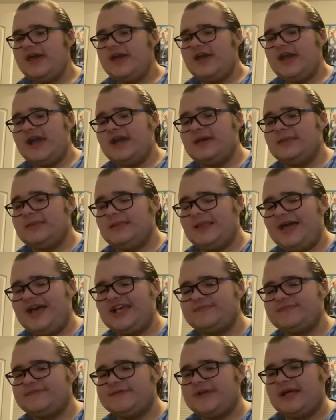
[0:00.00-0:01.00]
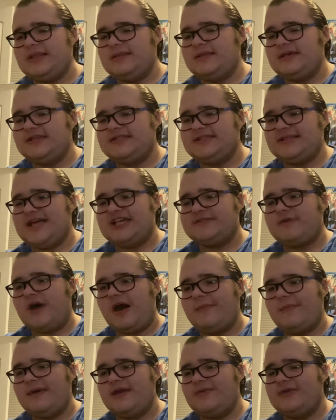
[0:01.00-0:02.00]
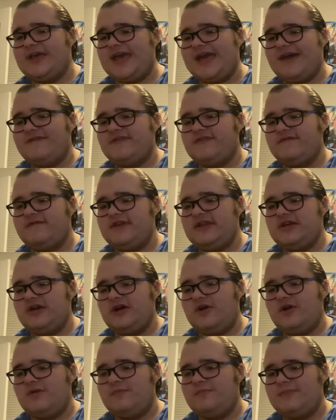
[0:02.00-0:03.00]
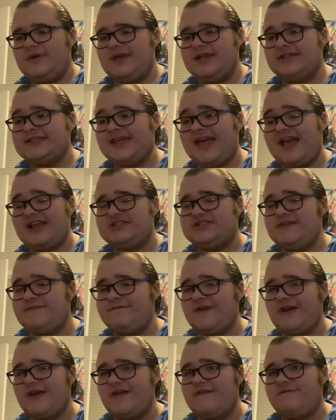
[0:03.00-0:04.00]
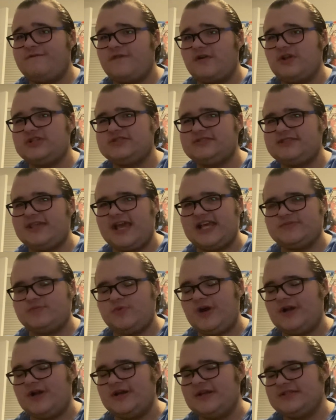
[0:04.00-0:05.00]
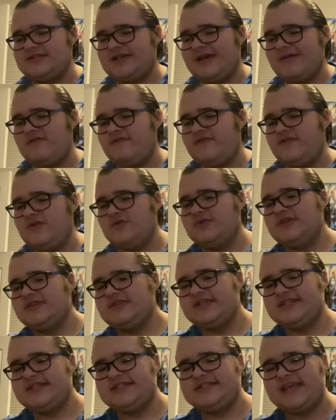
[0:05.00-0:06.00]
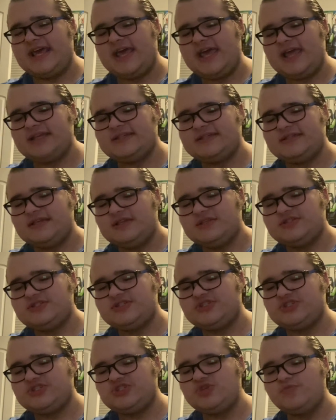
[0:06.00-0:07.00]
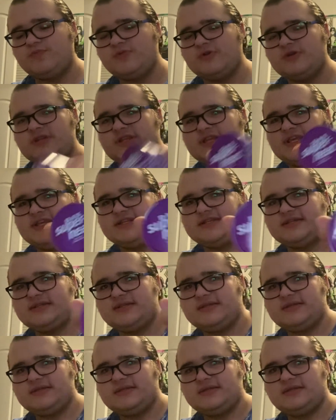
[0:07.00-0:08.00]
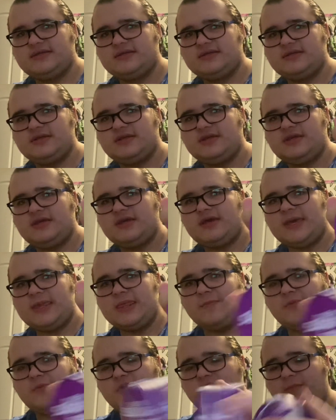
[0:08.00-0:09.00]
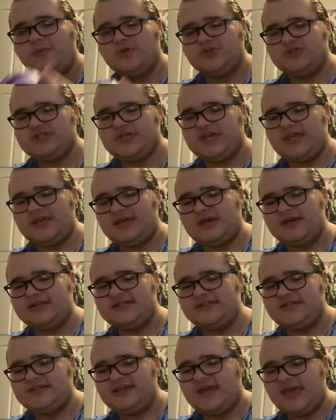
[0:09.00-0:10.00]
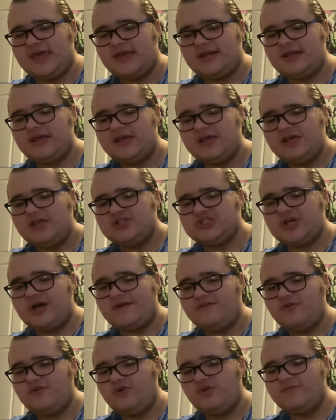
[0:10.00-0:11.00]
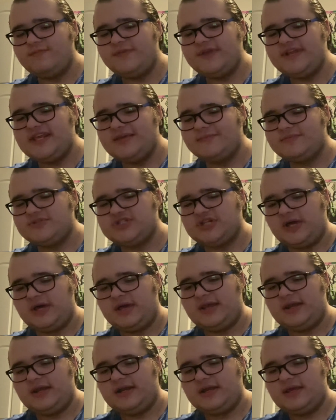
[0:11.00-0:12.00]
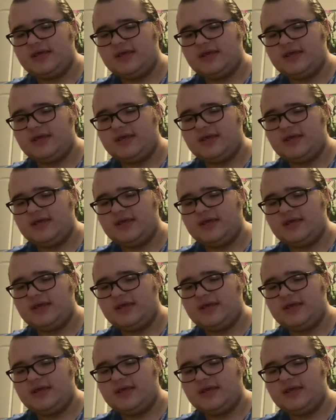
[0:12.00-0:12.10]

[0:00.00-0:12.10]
And last but not least, last pomade we have for the video is actually the very first Dax product I reviewed, the Dax Super Neat, in the purple tin can. Soft hold, medium shine.